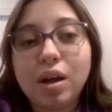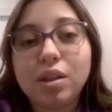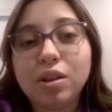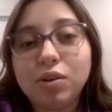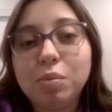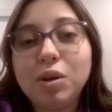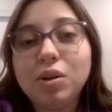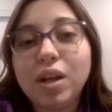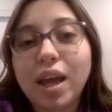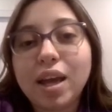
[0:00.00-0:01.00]

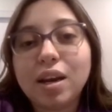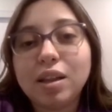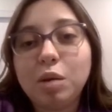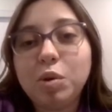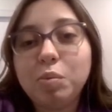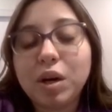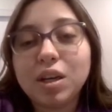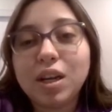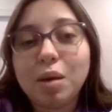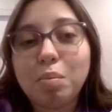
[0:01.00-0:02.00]
Criminal and Labor
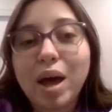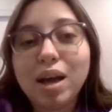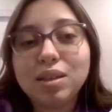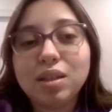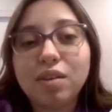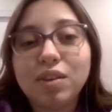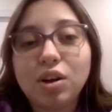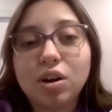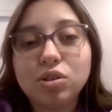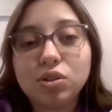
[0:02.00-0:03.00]
Market Impacts of
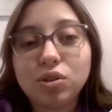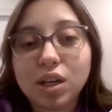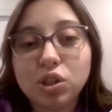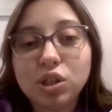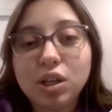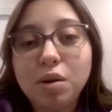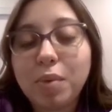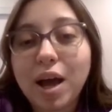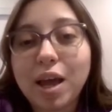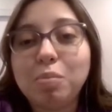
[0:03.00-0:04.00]
Incarceration
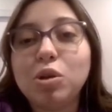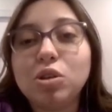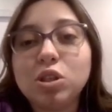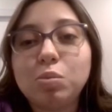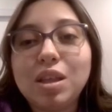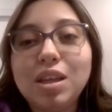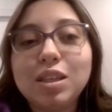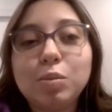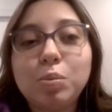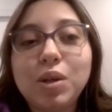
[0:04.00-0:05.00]
by Mueller-Smith
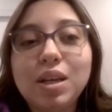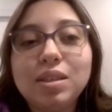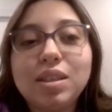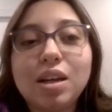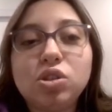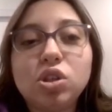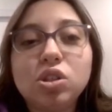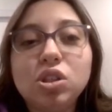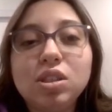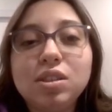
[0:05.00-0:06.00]
explains that
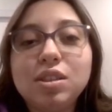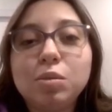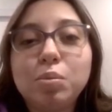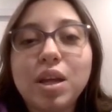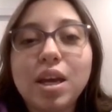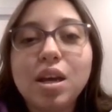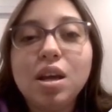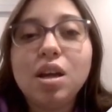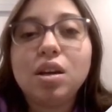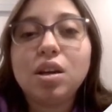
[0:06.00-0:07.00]
judges display
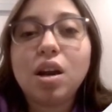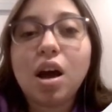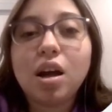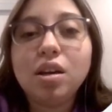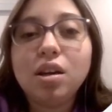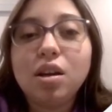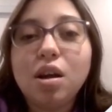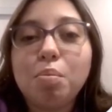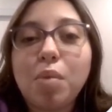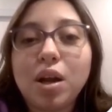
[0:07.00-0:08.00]

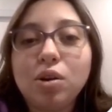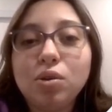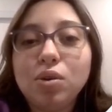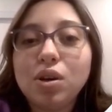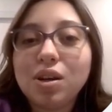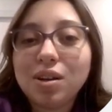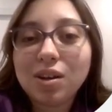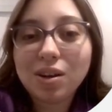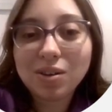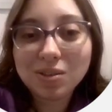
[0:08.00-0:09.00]

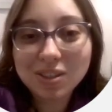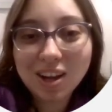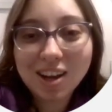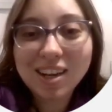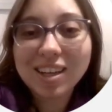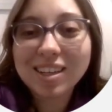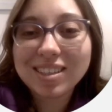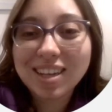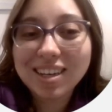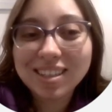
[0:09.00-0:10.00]
non-monotonic
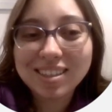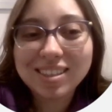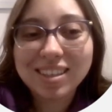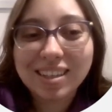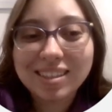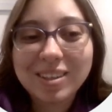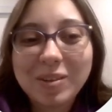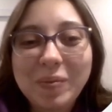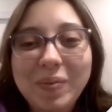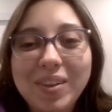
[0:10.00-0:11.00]
tendencies.
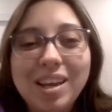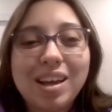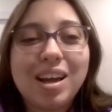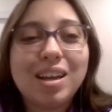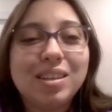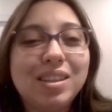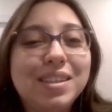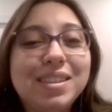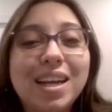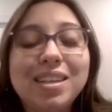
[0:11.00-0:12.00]

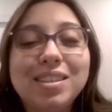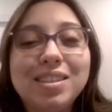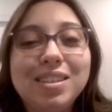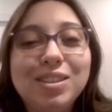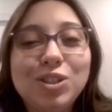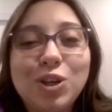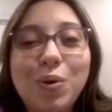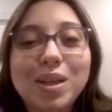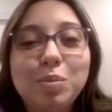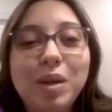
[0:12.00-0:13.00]
These tendencies show
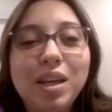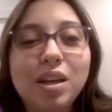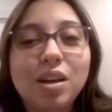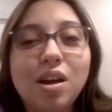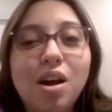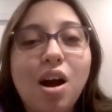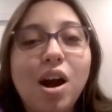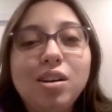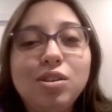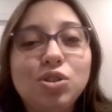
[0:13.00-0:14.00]
as being
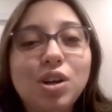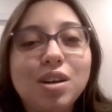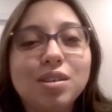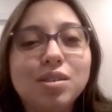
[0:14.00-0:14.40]
hard on drugs,